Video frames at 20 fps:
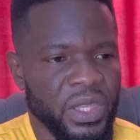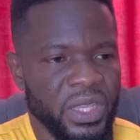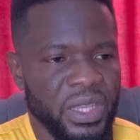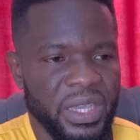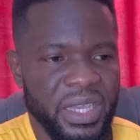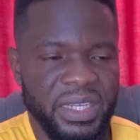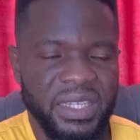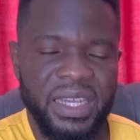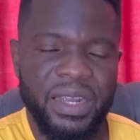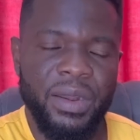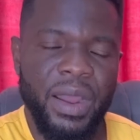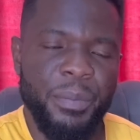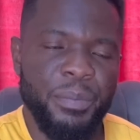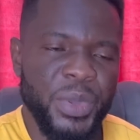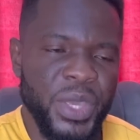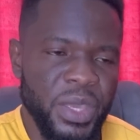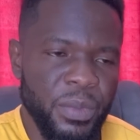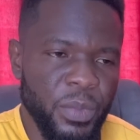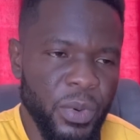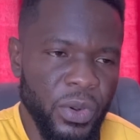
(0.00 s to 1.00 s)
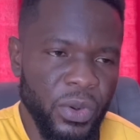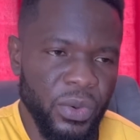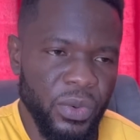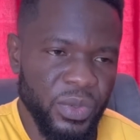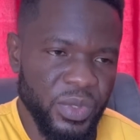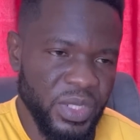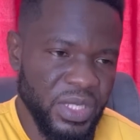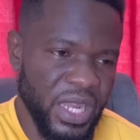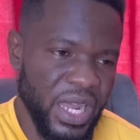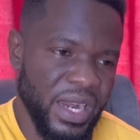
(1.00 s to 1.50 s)
and there are people
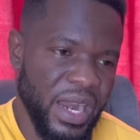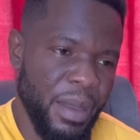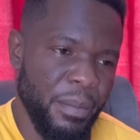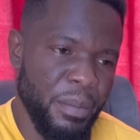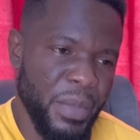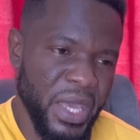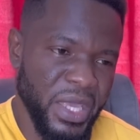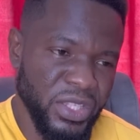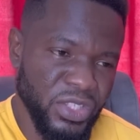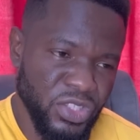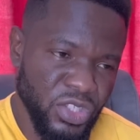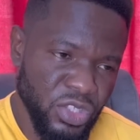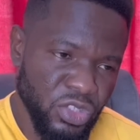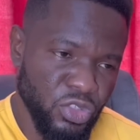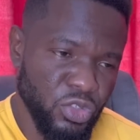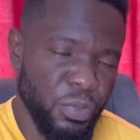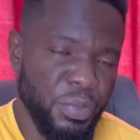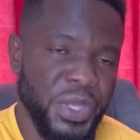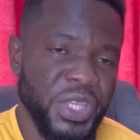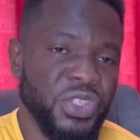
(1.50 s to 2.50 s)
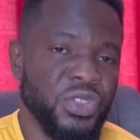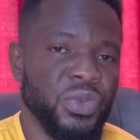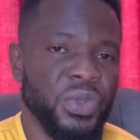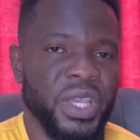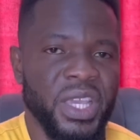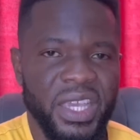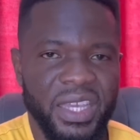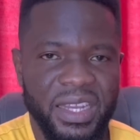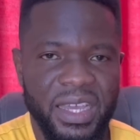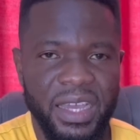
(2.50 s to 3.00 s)
that are meant to be
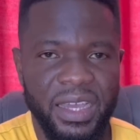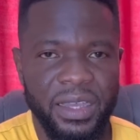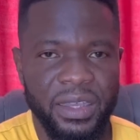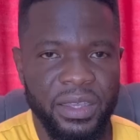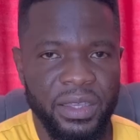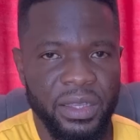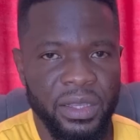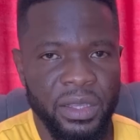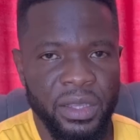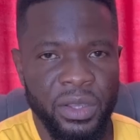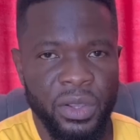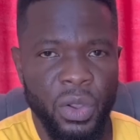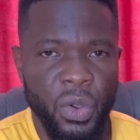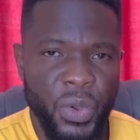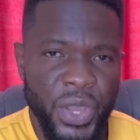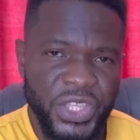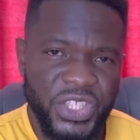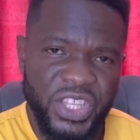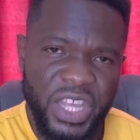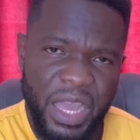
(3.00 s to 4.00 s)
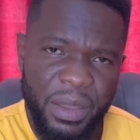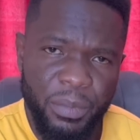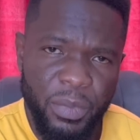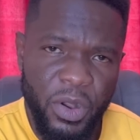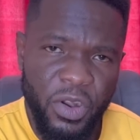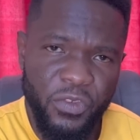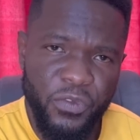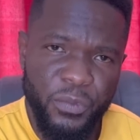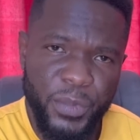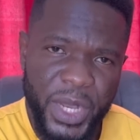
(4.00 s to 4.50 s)
together. Which type
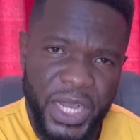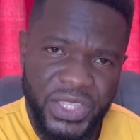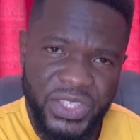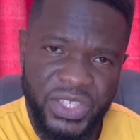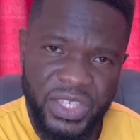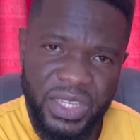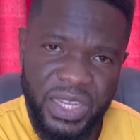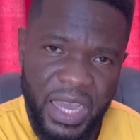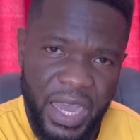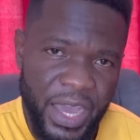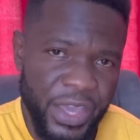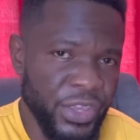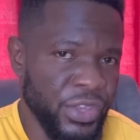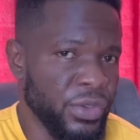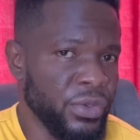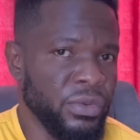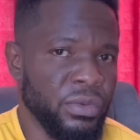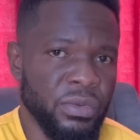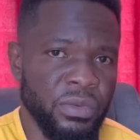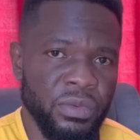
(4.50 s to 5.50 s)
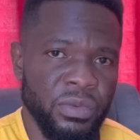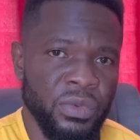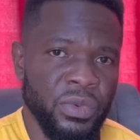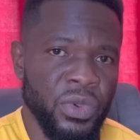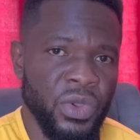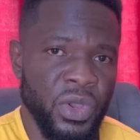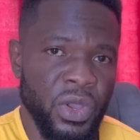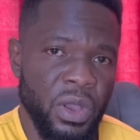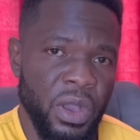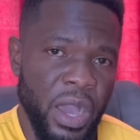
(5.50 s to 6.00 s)
of person are you?
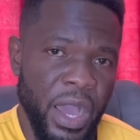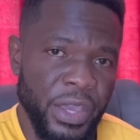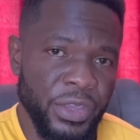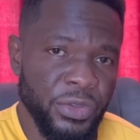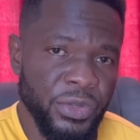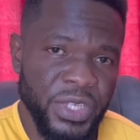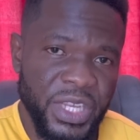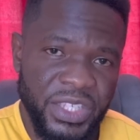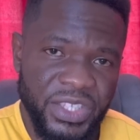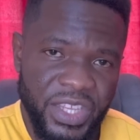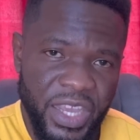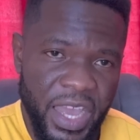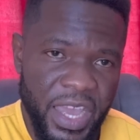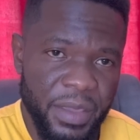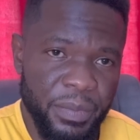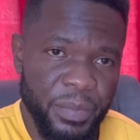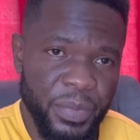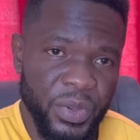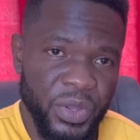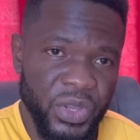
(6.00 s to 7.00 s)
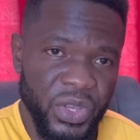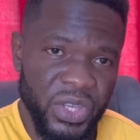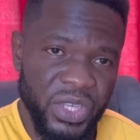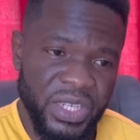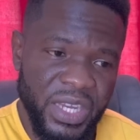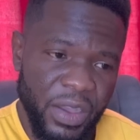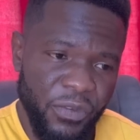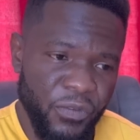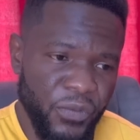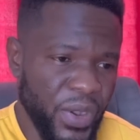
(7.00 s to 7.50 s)
Are you the type
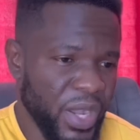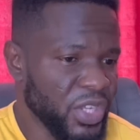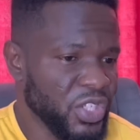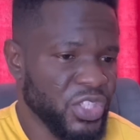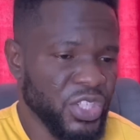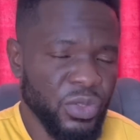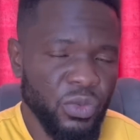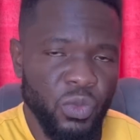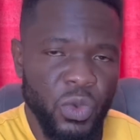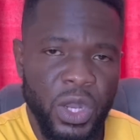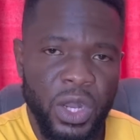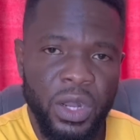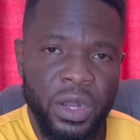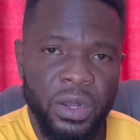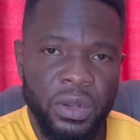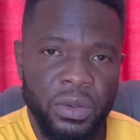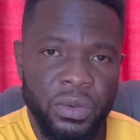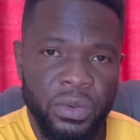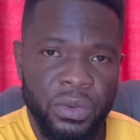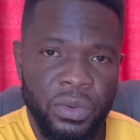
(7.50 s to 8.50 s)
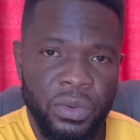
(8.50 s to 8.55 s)
that function well